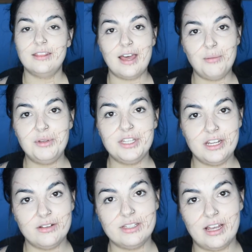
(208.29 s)
That
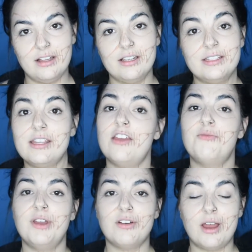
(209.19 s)
potato salad saved
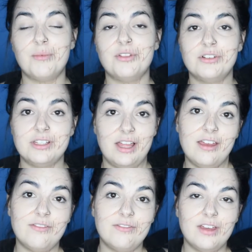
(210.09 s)
my grandmother's
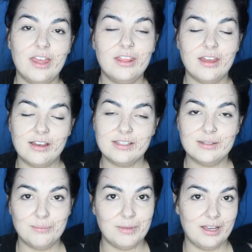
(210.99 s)
life, and
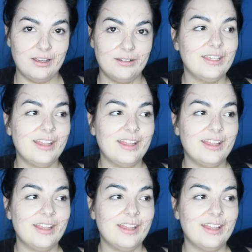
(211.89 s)
thus mine.